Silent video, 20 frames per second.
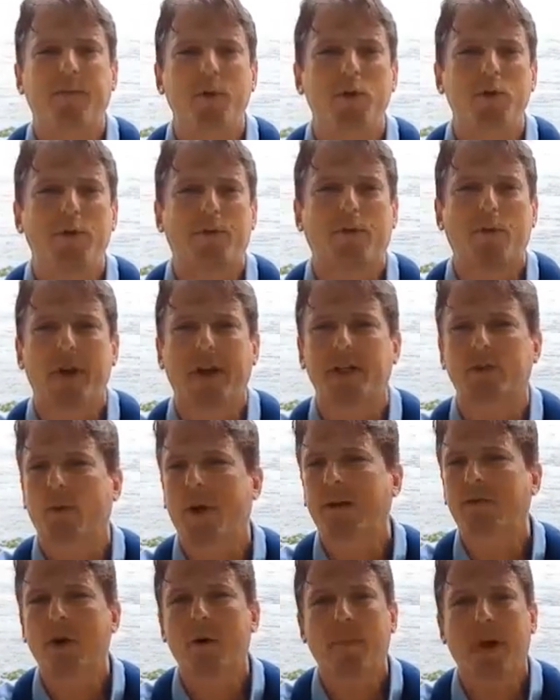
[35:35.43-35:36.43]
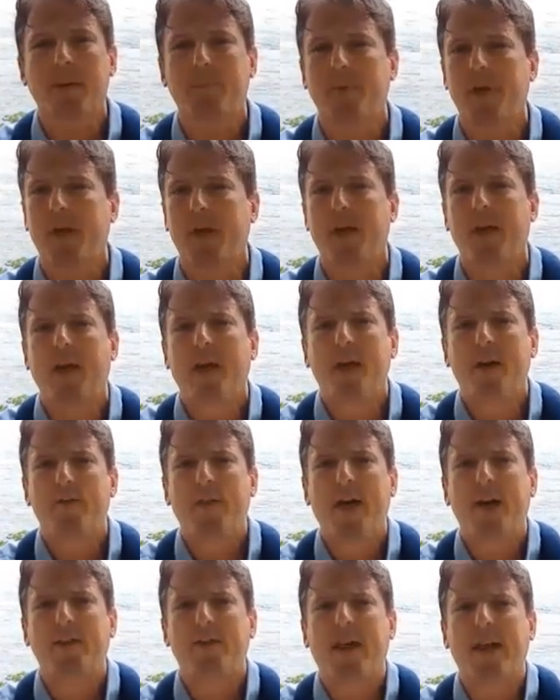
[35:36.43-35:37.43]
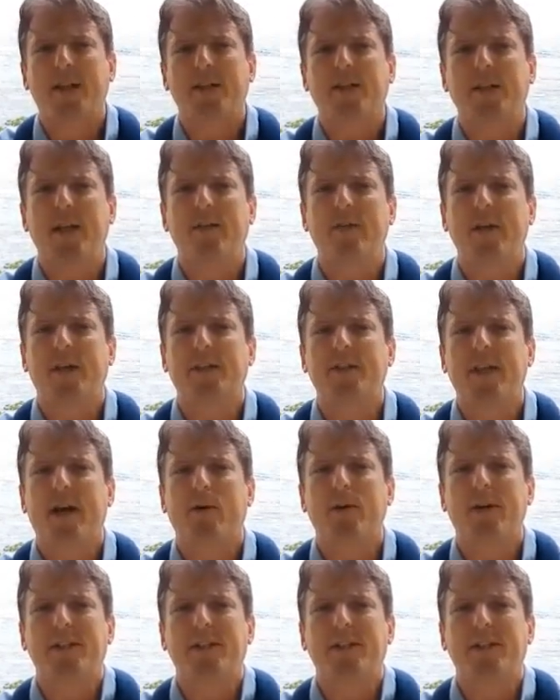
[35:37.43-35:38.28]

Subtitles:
food freeing us, whatever it might be, that is giving us that.